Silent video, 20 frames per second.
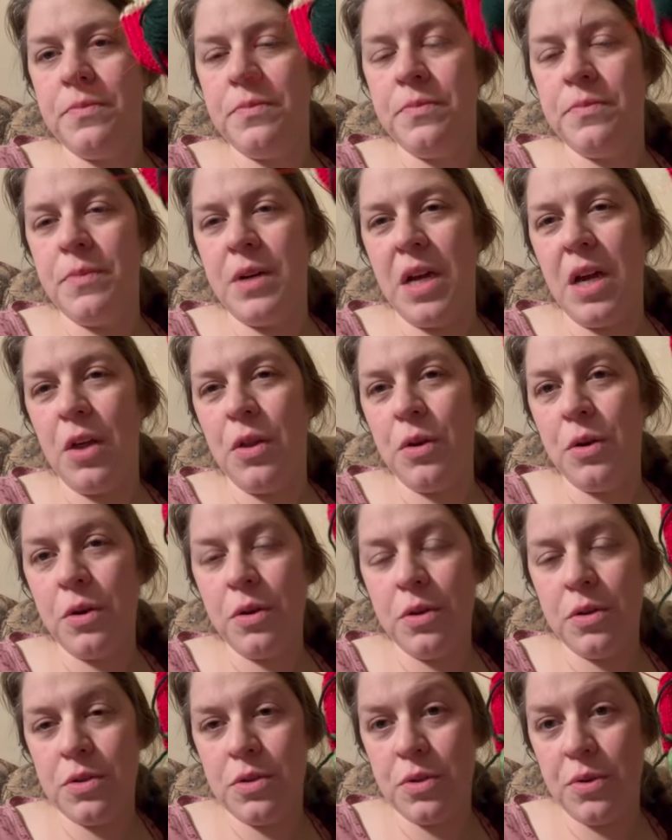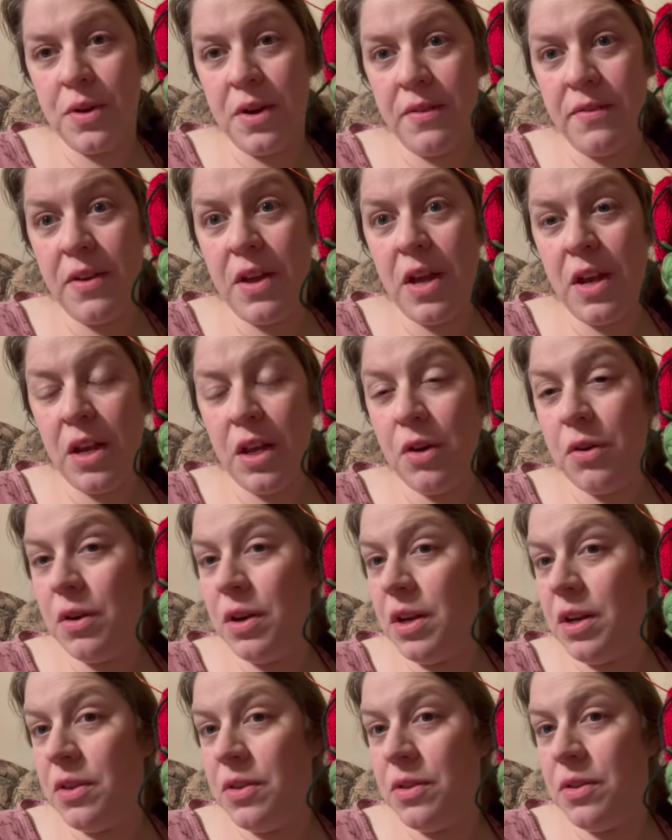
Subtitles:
My other girls don't have any green, and